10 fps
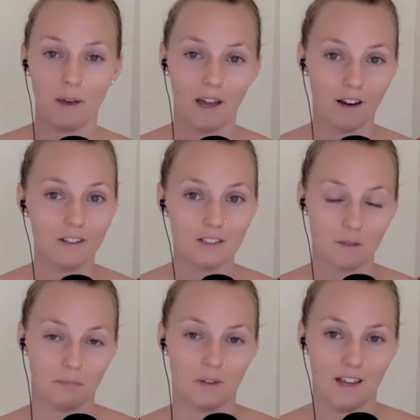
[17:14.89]

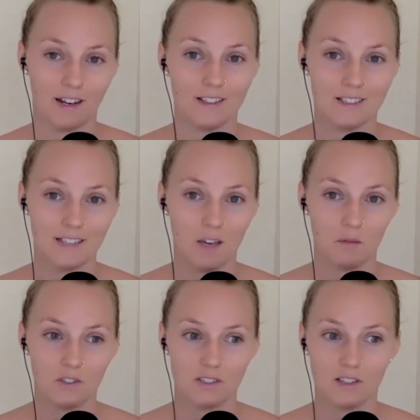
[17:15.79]
parasympathetic state,
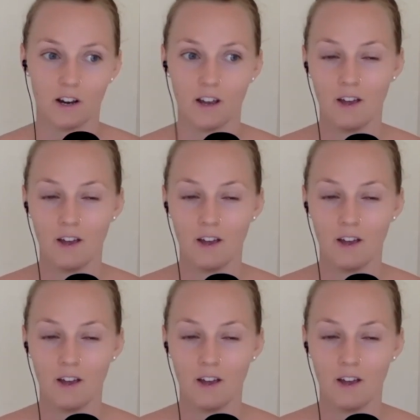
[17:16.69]
which is our